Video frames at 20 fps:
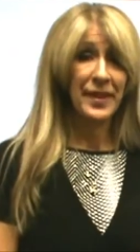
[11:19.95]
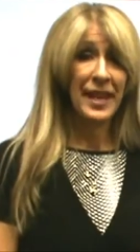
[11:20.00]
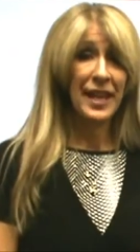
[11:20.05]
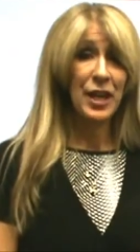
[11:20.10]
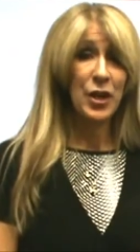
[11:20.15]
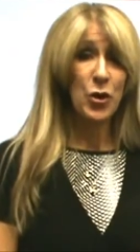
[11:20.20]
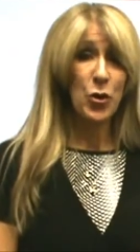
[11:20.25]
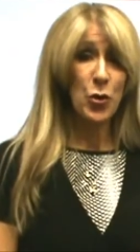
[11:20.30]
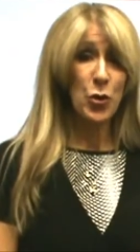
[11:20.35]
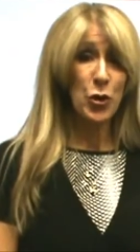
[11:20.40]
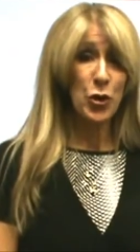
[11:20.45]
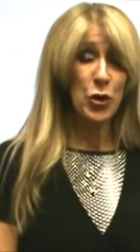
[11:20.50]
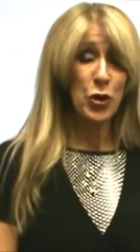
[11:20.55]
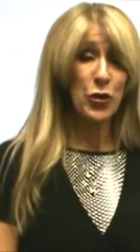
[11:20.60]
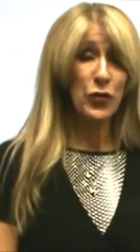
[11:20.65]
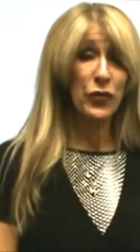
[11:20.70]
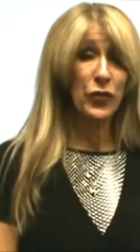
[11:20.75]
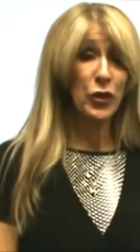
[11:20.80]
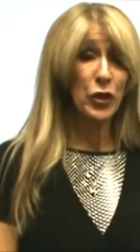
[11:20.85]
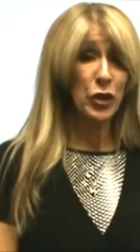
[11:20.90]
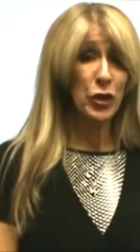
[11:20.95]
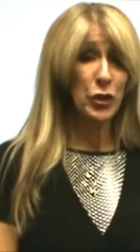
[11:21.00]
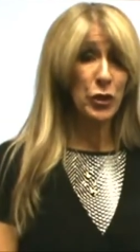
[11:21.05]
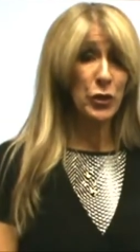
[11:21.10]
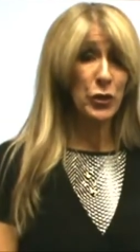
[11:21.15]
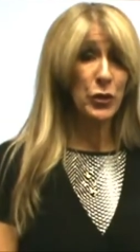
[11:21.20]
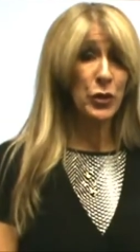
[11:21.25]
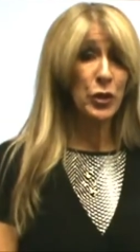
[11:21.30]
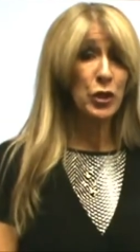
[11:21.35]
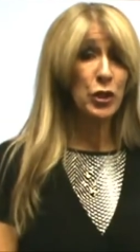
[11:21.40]
in order for
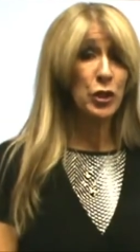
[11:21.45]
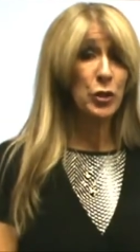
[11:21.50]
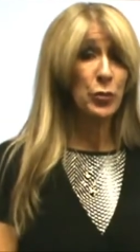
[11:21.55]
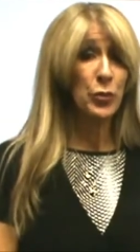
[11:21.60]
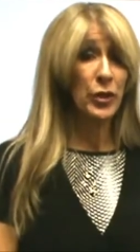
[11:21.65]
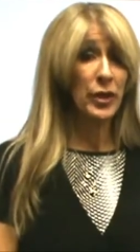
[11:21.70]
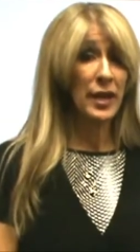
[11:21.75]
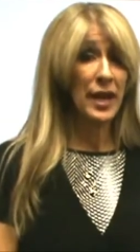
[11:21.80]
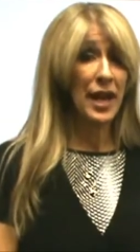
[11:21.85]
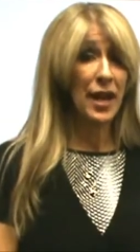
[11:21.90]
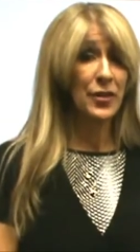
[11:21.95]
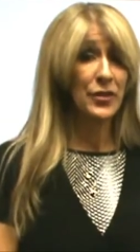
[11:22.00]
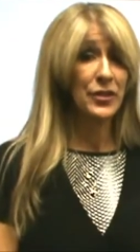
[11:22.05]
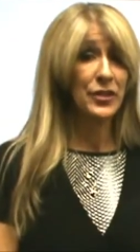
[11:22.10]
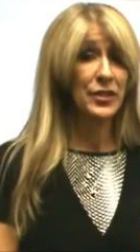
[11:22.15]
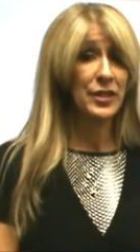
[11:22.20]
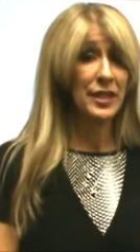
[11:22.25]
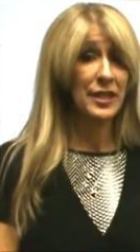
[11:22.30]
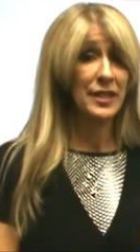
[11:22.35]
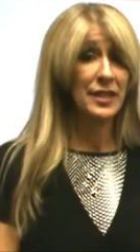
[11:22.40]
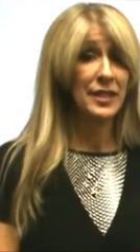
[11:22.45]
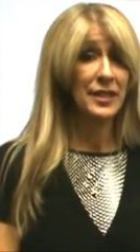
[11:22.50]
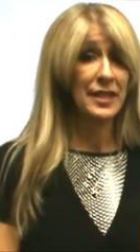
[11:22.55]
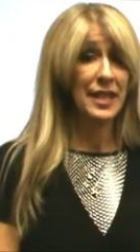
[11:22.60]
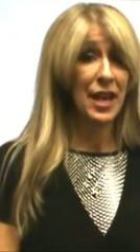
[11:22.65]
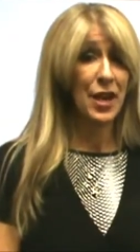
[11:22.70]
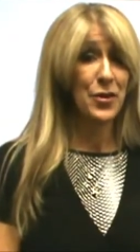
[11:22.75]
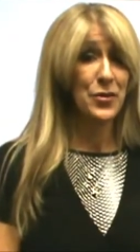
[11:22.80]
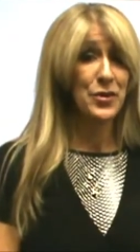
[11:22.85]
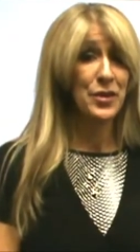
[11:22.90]
you to pronounce this
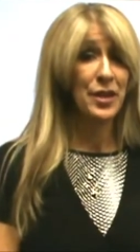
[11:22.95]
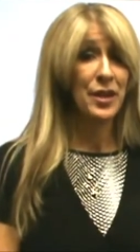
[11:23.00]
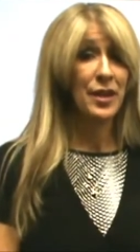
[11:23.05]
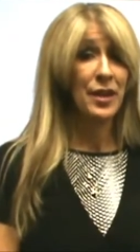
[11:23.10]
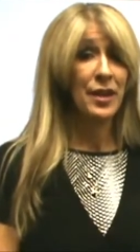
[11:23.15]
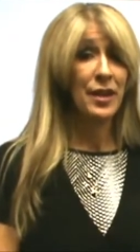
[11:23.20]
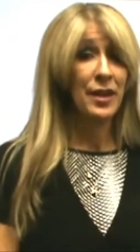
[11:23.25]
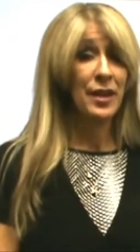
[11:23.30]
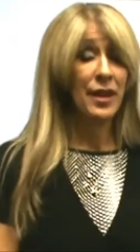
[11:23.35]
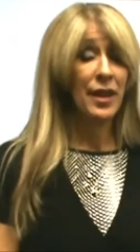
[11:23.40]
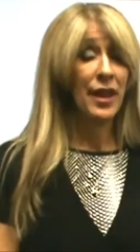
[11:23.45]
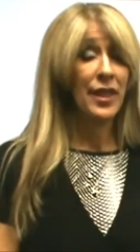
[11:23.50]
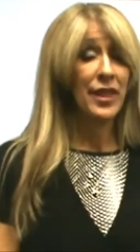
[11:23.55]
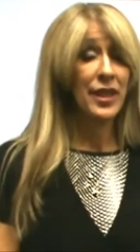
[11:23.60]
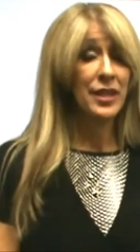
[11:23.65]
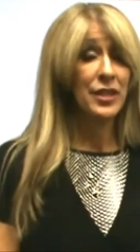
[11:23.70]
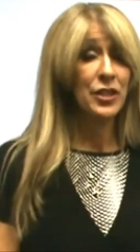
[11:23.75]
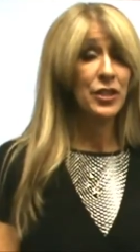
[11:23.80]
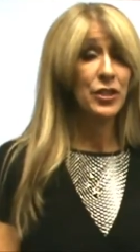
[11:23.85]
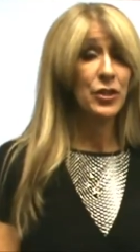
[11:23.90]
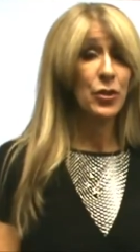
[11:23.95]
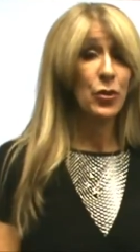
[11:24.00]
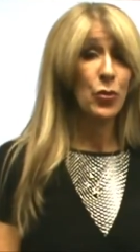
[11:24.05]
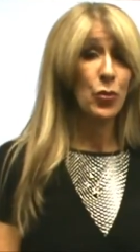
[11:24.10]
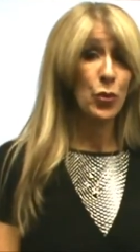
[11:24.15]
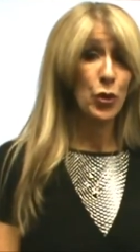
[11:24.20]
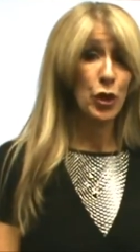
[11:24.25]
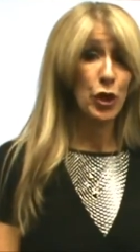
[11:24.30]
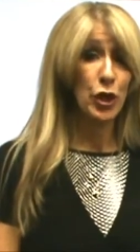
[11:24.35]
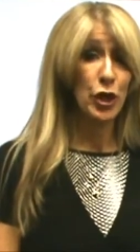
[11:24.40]
sound, this
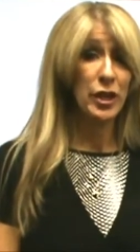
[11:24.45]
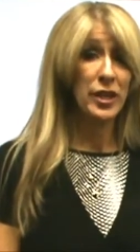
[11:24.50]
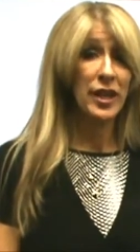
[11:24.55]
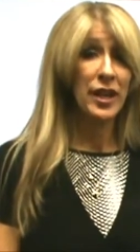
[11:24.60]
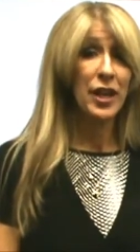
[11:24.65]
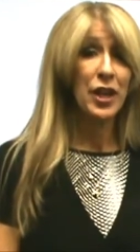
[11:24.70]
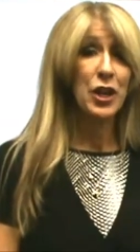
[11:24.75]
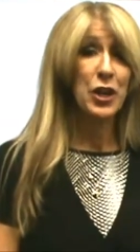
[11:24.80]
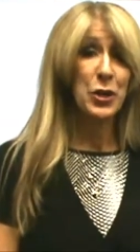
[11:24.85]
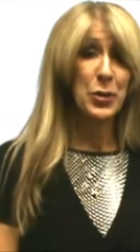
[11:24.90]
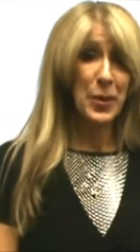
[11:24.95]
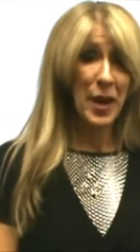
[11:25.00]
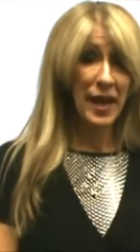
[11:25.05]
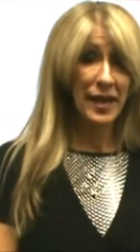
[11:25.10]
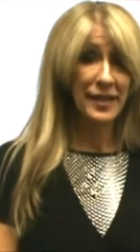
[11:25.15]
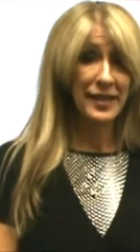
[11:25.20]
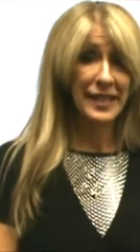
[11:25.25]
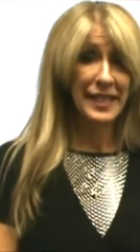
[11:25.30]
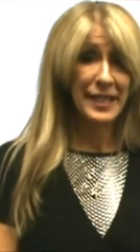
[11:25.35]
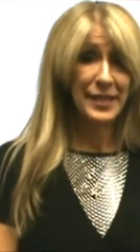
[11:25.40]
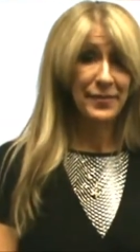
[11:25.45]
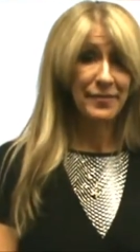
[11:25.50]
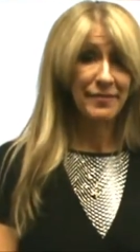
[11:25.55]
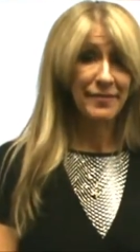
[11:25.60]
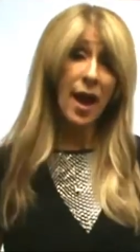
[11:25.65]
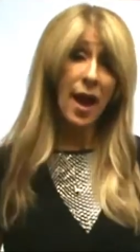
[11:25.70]
word correctly.